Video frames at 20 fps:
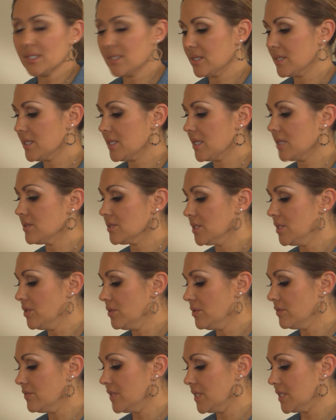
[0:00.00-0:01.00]
and then I'll know
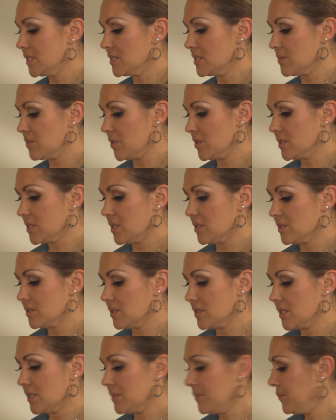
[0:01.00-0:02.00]
if it needs more salt or
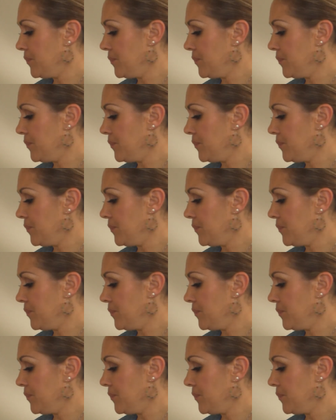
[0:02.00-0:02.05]
not.